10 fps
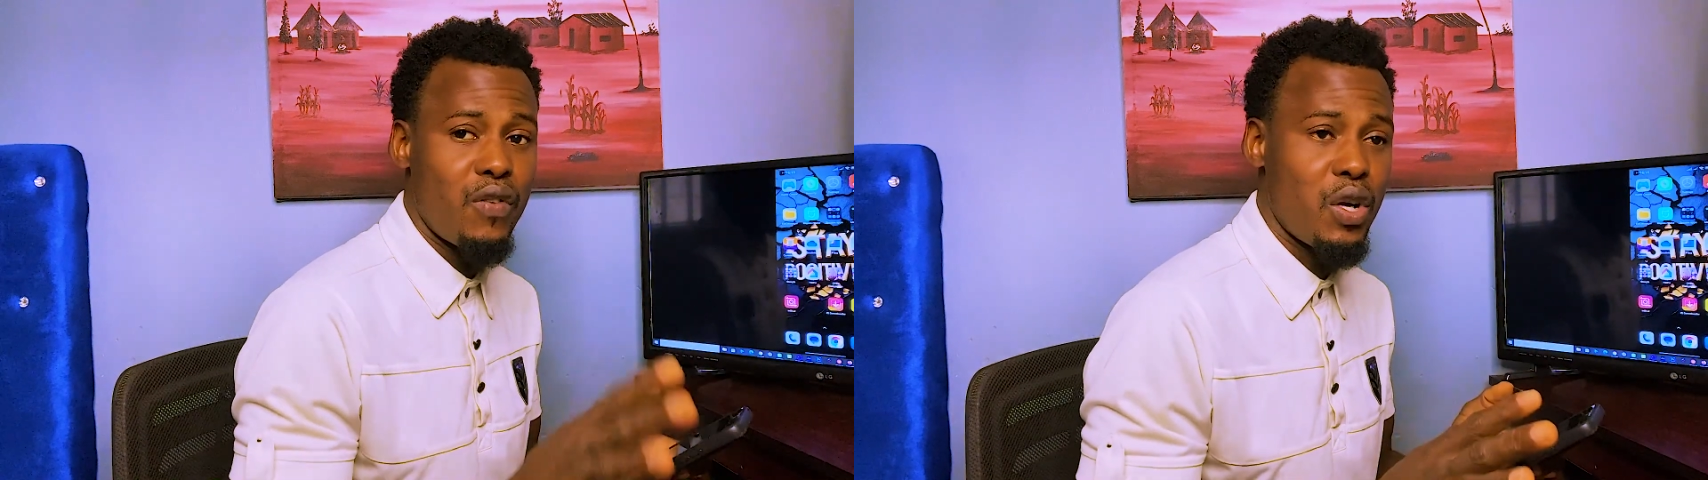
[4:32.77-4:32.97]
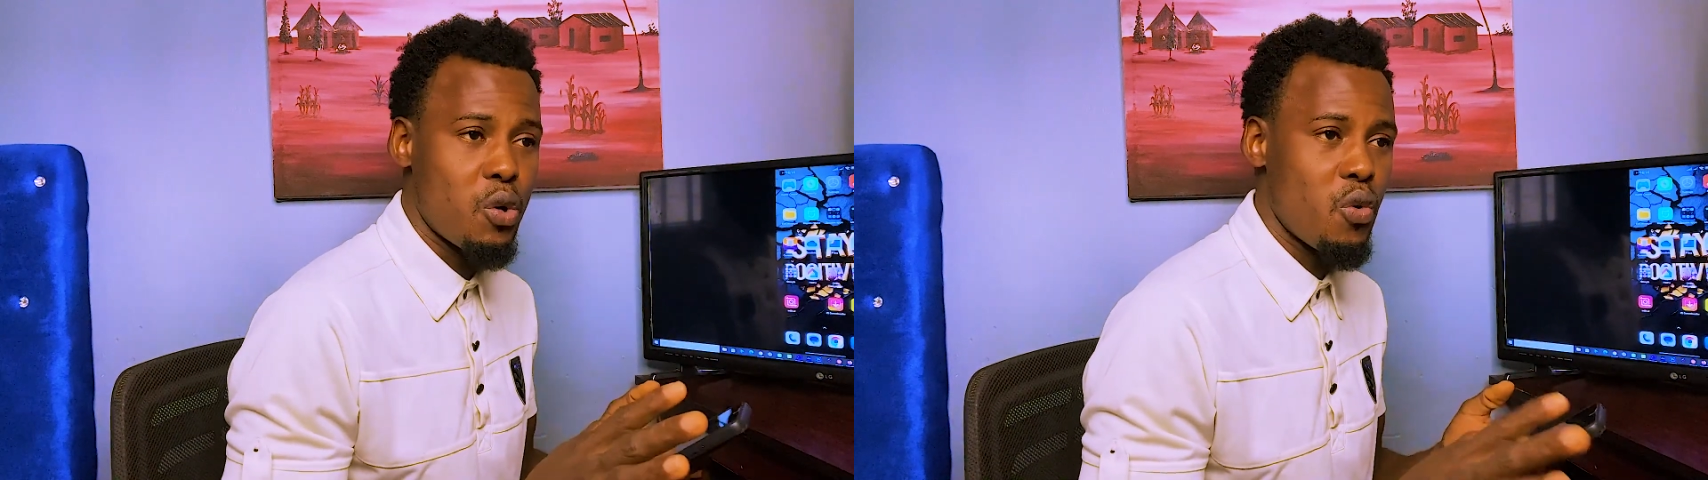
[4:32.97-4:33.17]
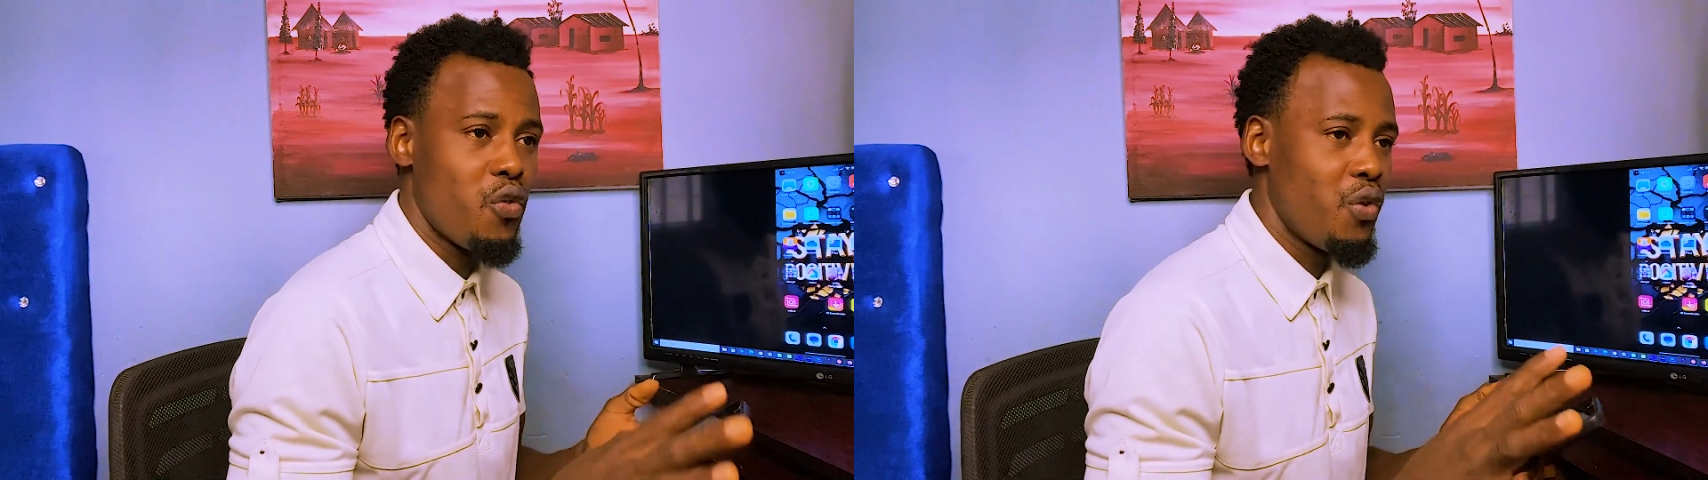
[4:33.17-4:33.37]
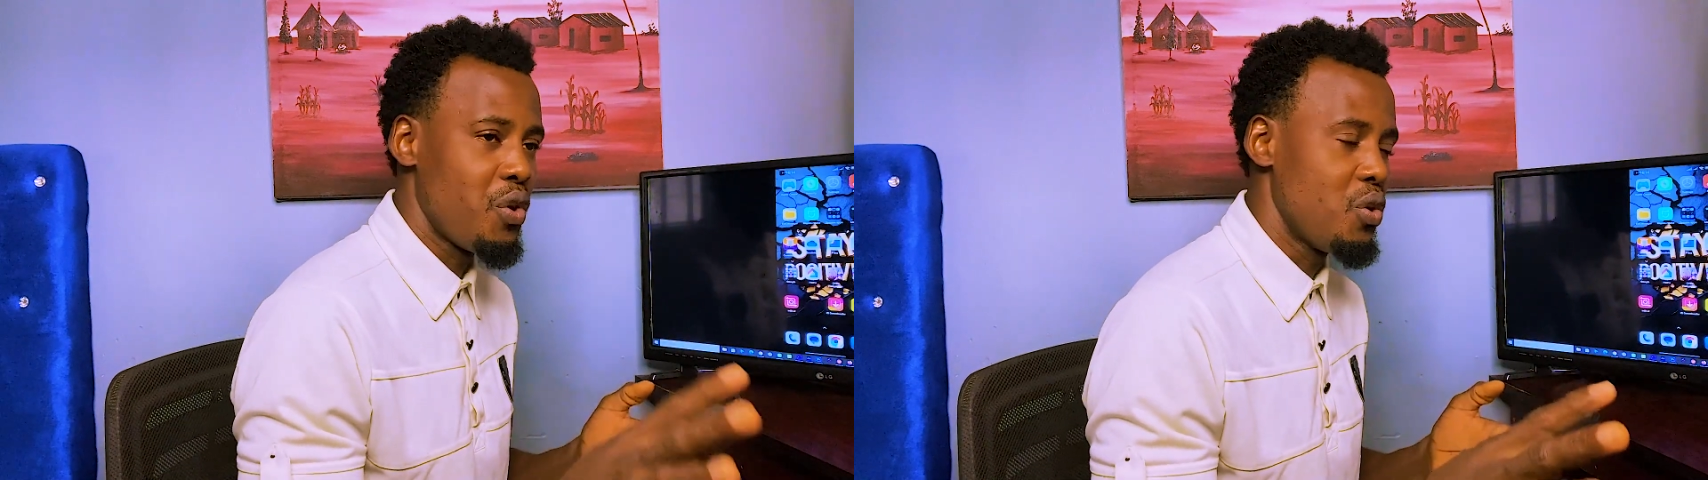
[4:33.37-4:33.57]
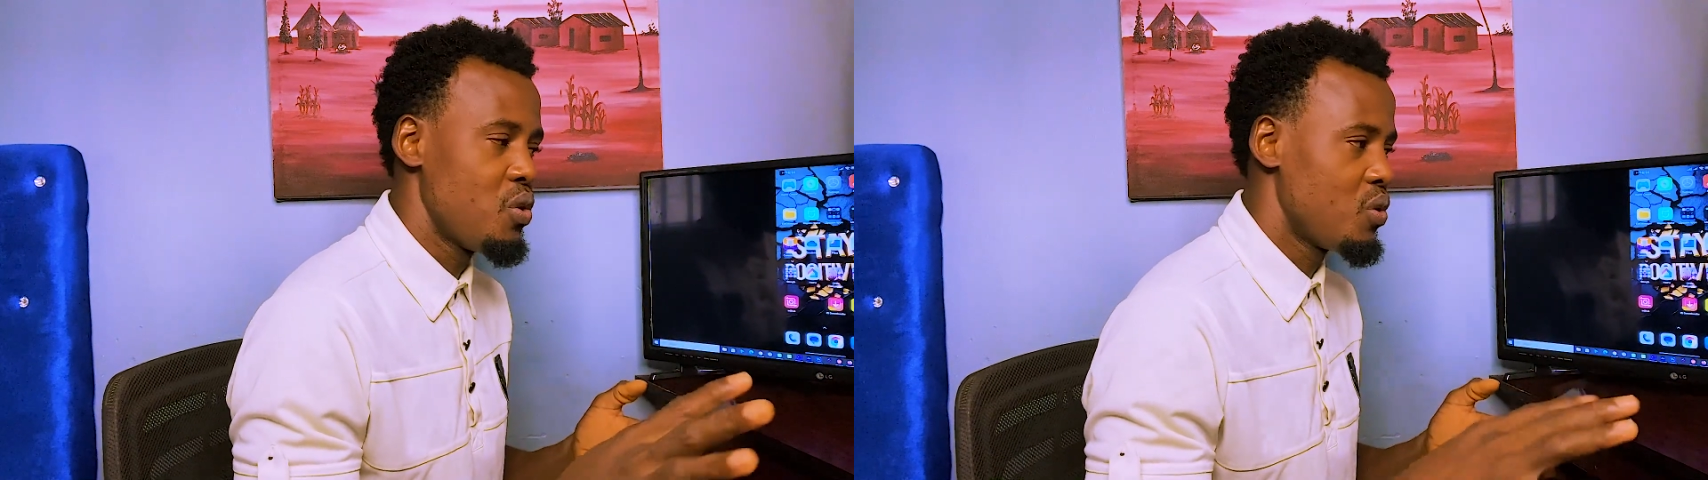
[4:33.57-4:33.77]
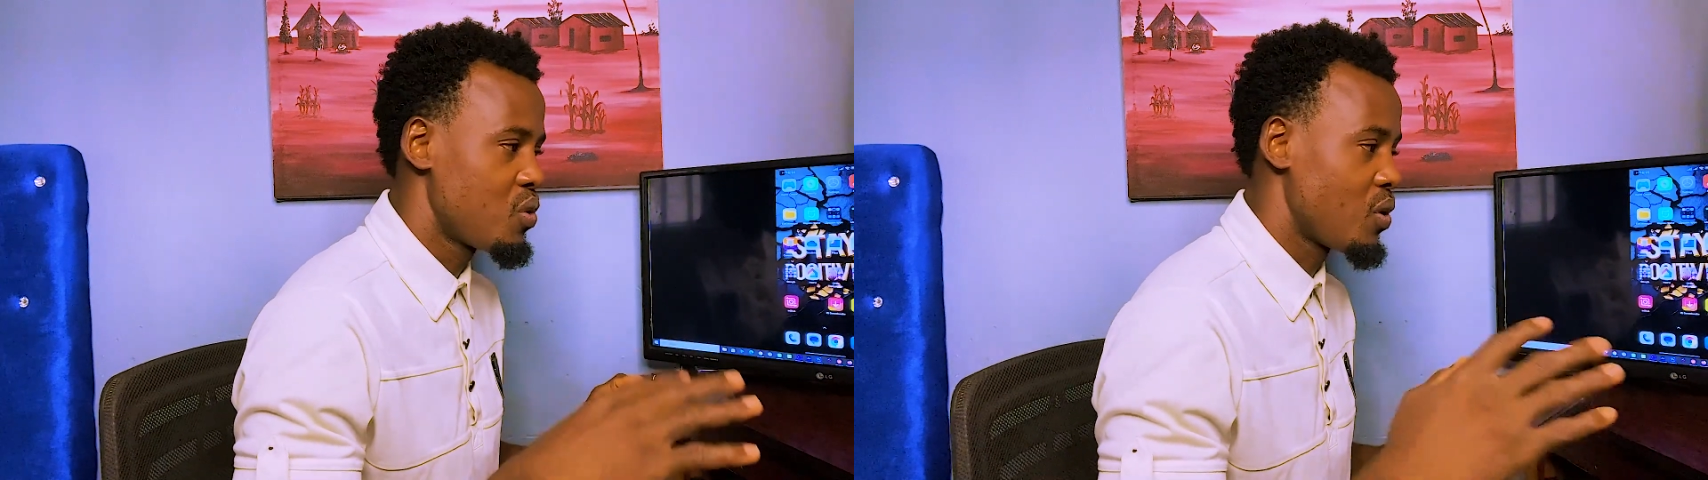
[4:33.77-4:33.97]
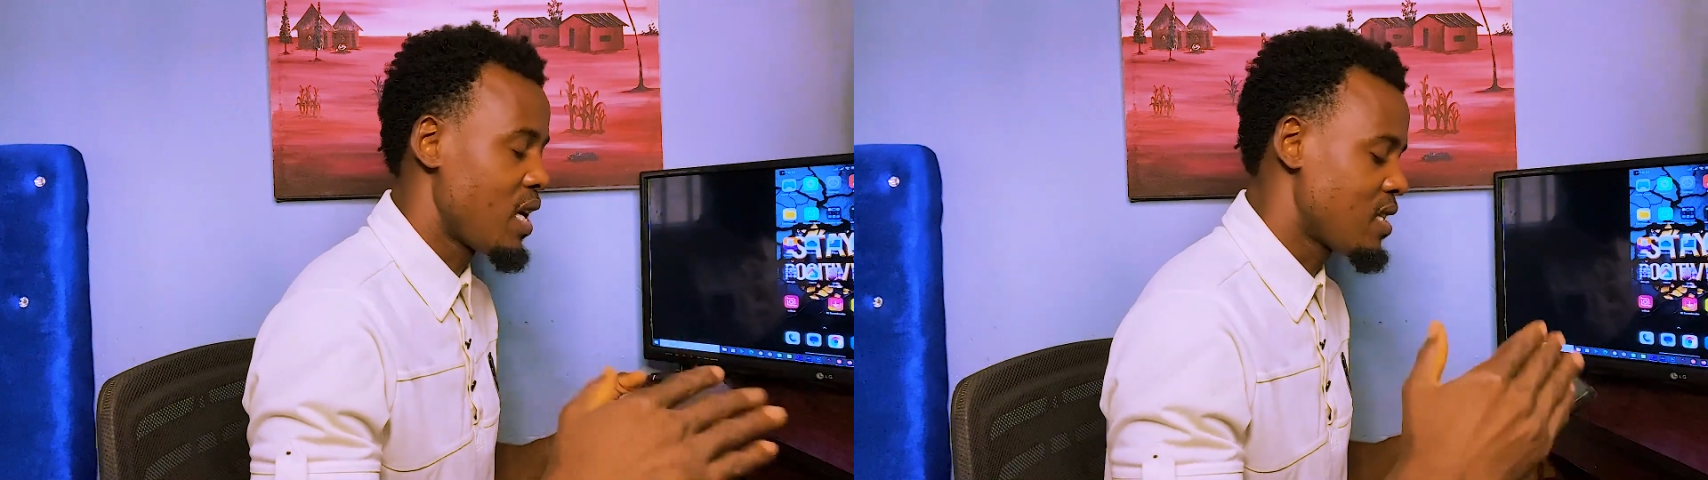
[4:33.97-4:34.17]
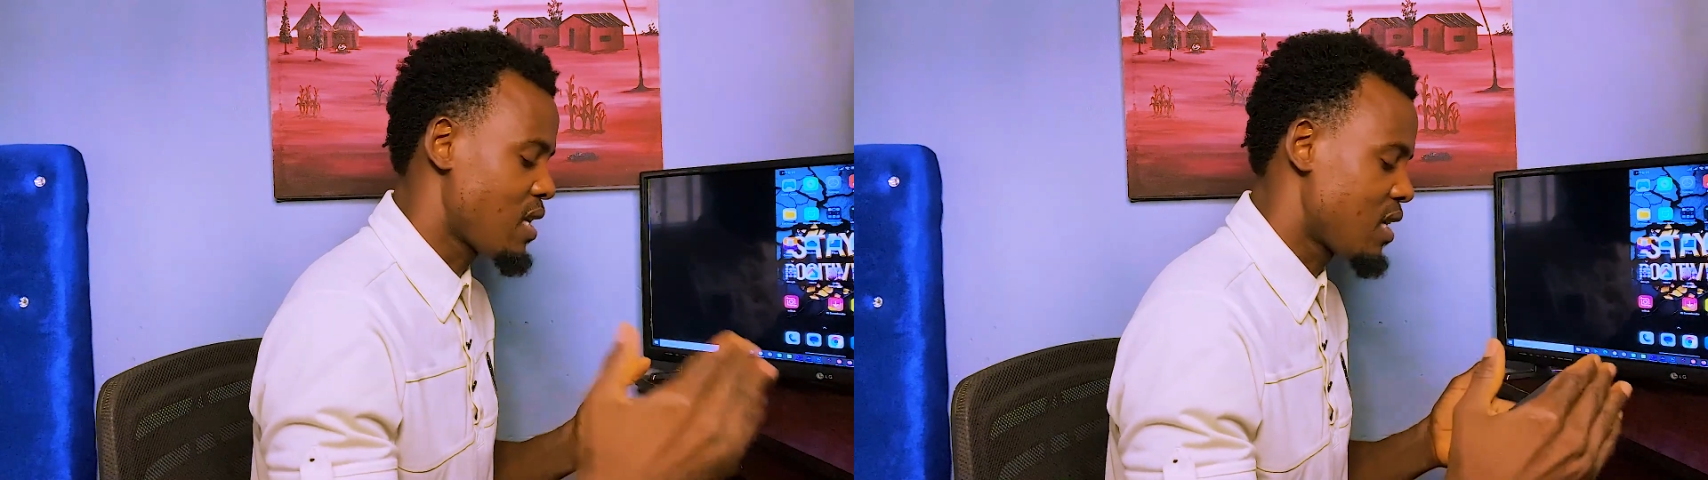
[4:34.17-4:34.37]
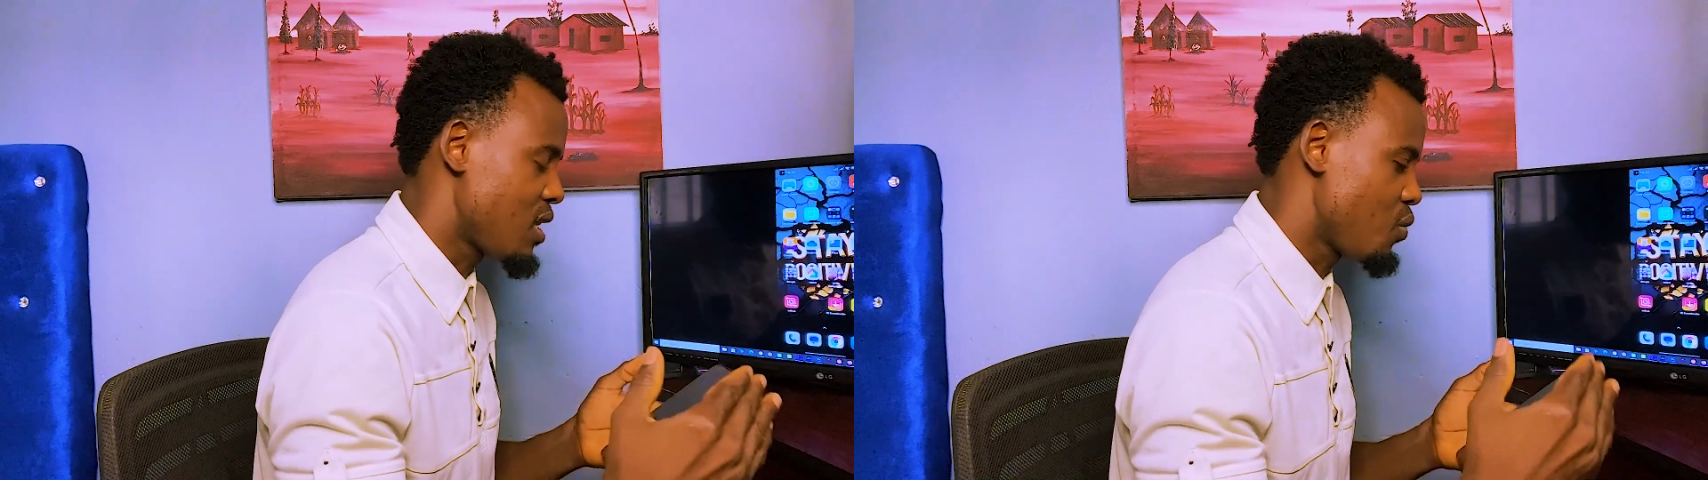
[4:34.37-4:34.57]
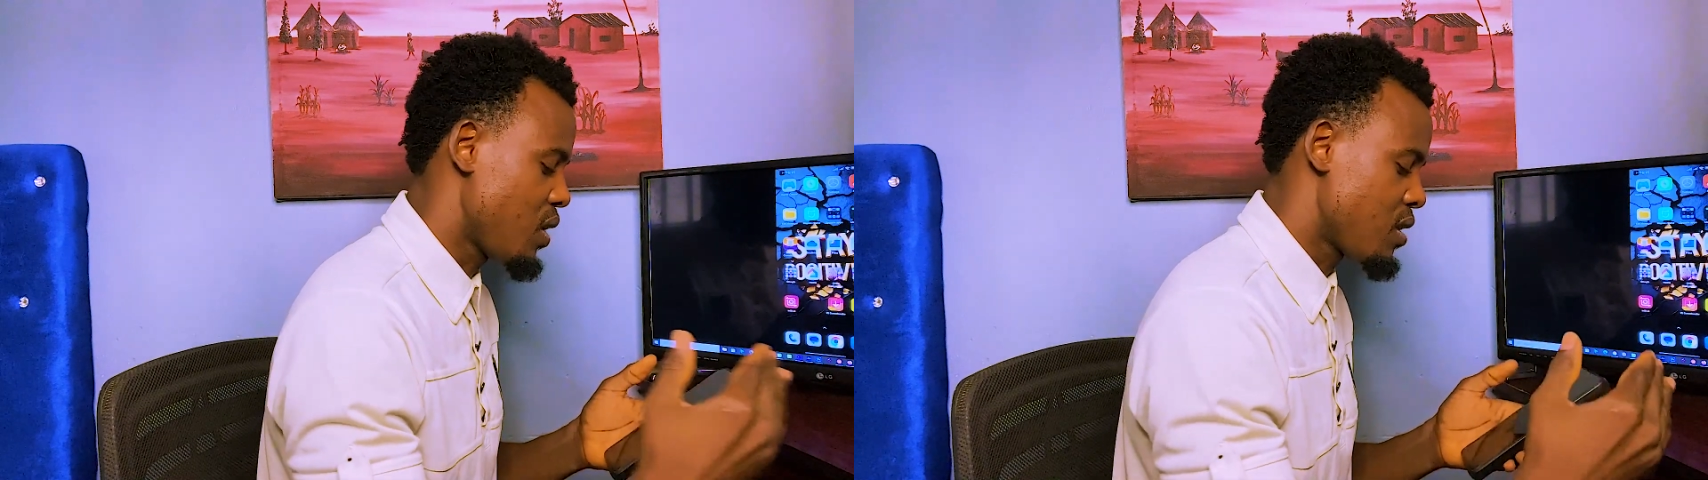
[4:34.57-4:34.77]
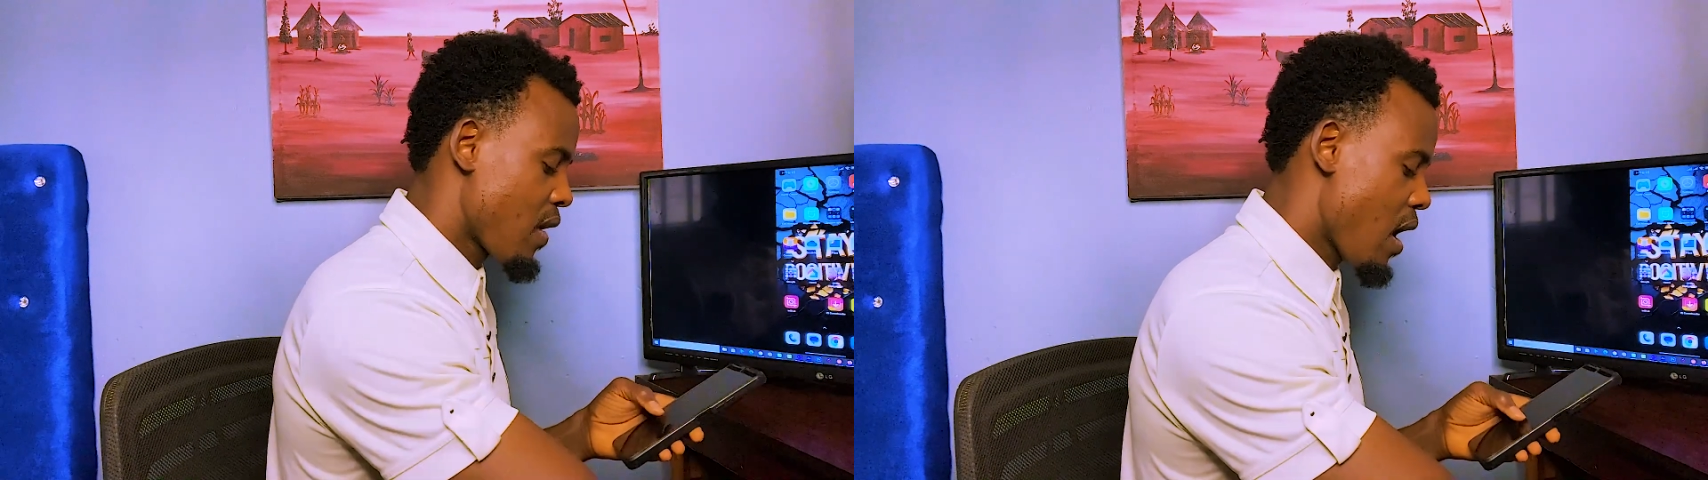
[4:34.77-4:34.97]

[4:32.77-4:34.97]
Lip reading: very cool for you to get started with.